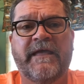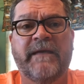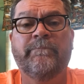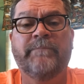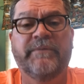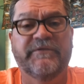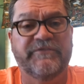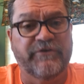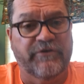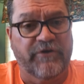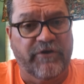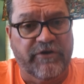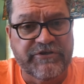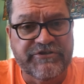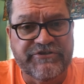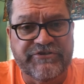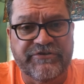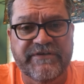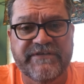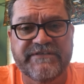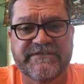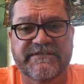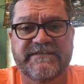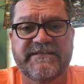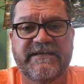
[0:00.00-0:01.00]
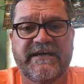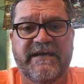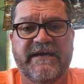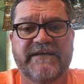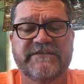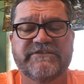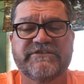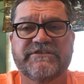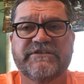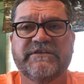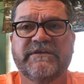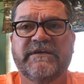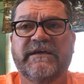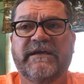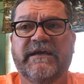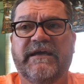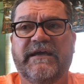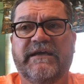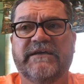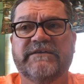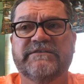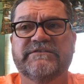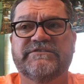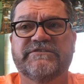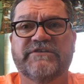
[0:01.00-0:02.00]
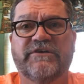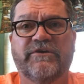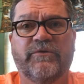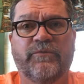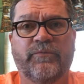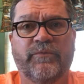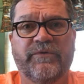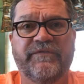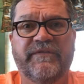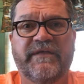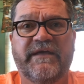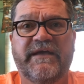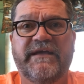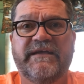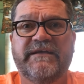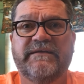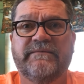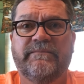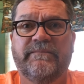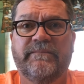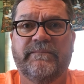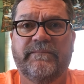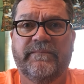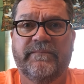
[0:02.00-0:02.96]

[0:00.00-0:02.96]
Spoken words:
but there are strings attached. And so when they